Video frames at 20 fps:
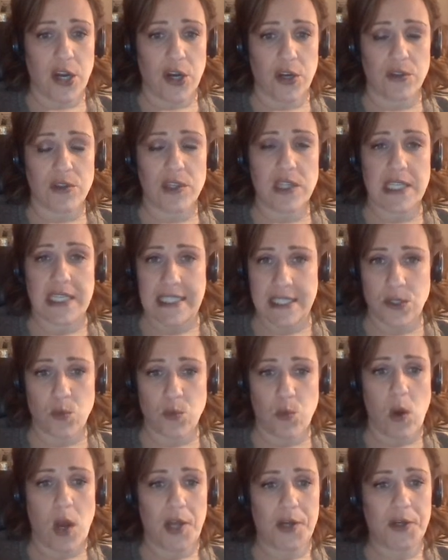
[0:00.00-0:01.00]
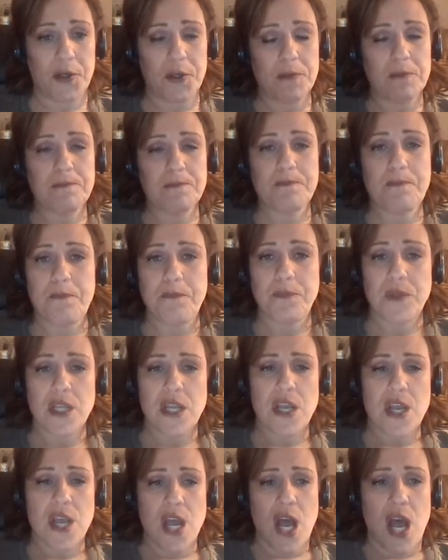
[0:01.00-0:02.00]
earth is water.
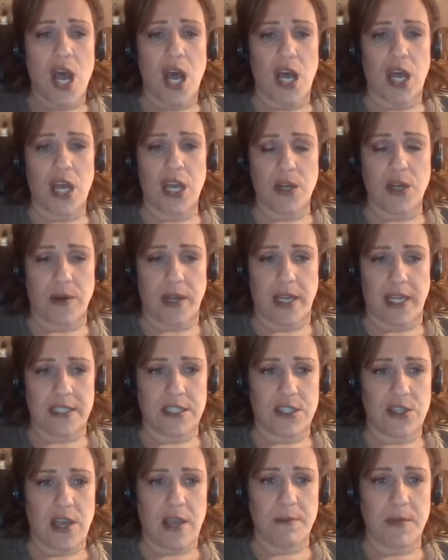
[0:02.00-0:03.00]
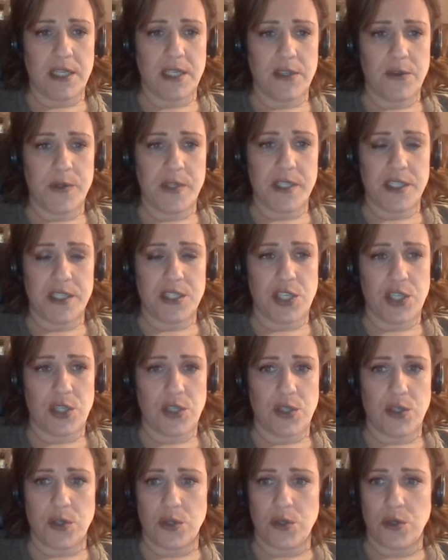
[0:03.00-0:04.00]
All right, so I'm going
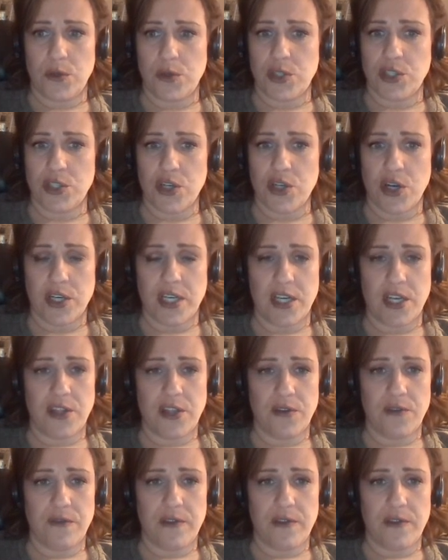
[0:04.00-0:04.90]
to start another